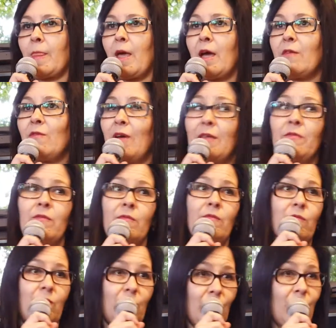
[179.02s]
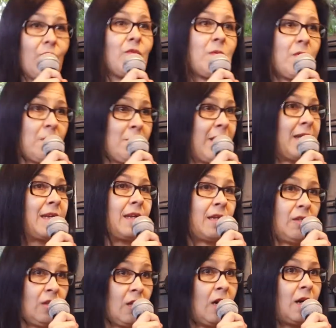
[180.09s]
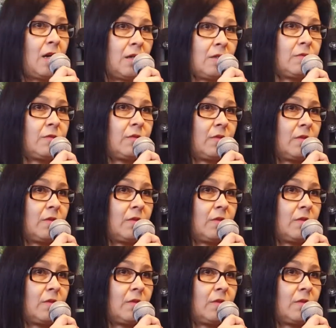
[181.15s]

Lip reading: And when we were making love,